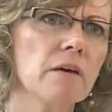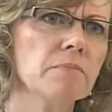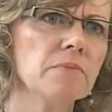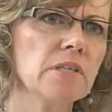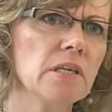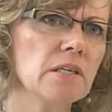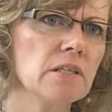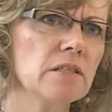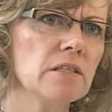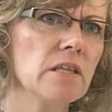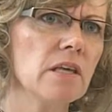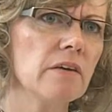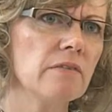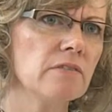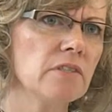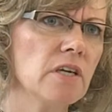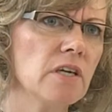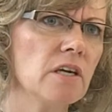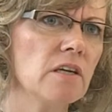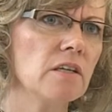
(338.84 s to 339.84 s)
of the updates
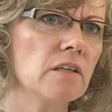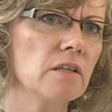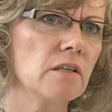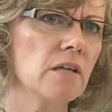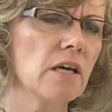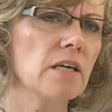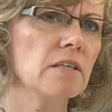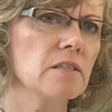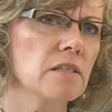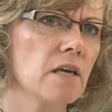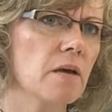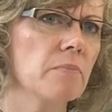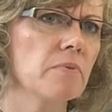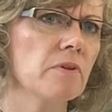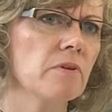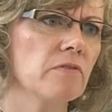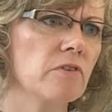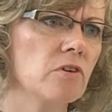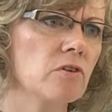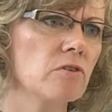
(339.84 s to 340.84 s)
they've done in the last
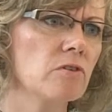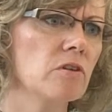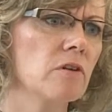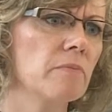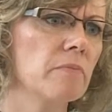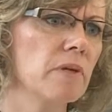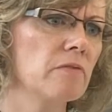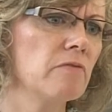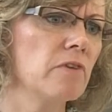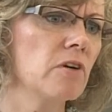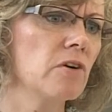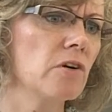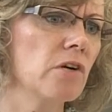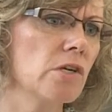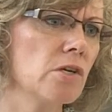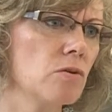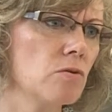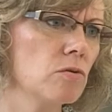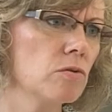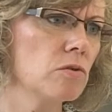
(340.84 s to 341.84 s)
couple of years have been
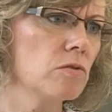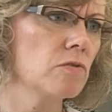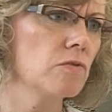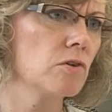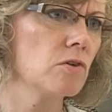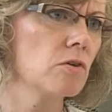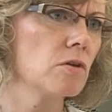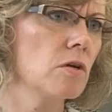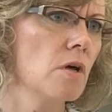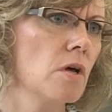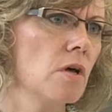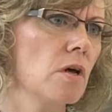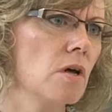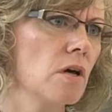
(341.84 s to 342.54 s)
very useful.